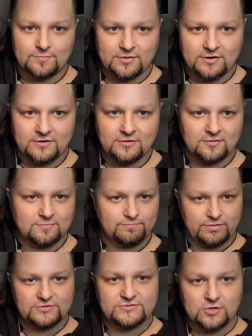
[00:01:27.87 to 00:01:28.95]
apart or
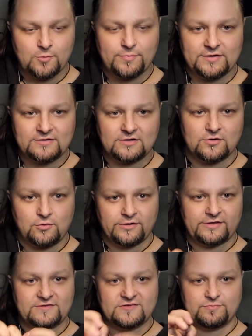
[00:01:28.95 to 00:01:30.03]
burst open, the
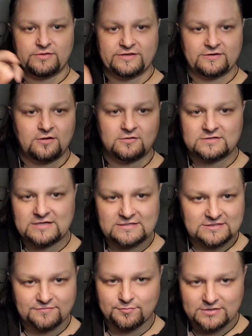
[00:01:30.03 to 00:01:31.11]
accordion split in all kinds
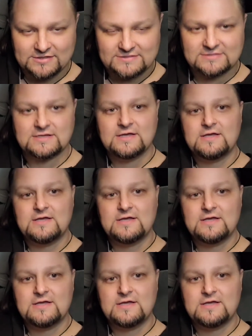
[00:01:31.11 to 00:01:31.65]
of different places.